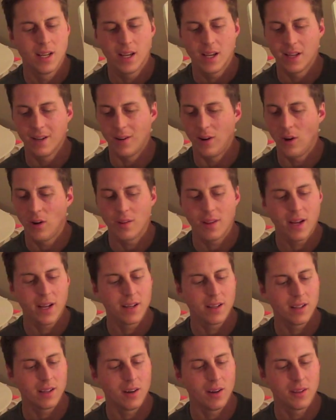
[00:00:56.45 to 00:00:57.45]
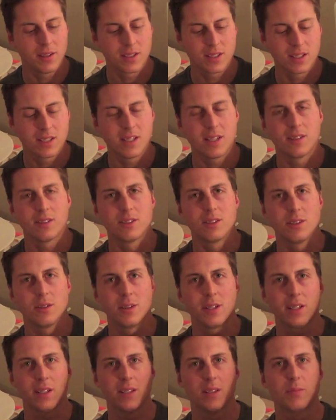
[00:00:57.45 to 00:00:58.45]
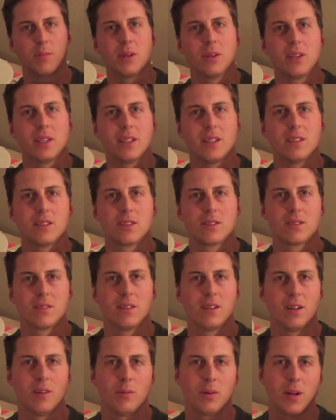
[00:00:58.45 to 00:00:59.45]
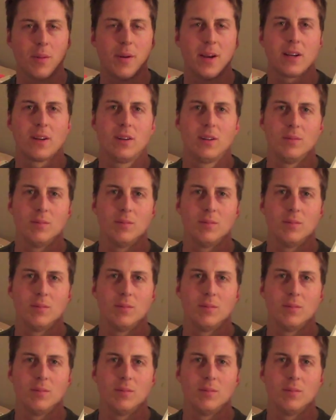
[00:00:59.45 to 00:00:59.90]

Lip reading: And all this entails doing is building these what I might call